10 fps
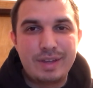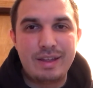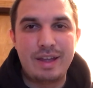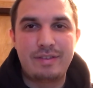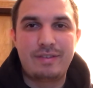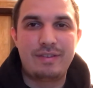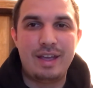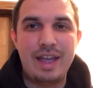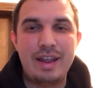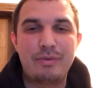it
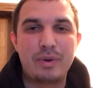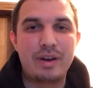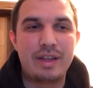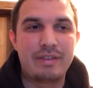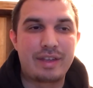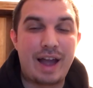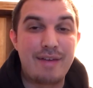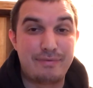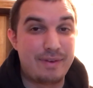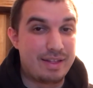is what it is. Like,
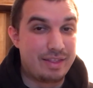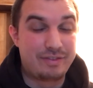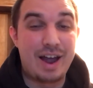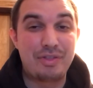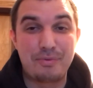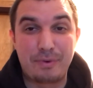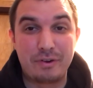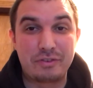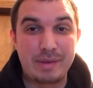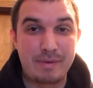it's not the
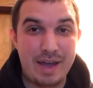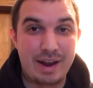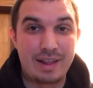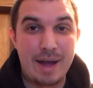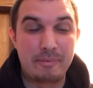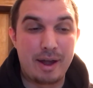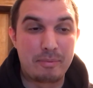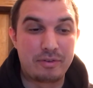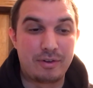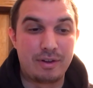first time I've had a
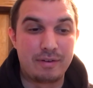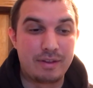laptop stolen.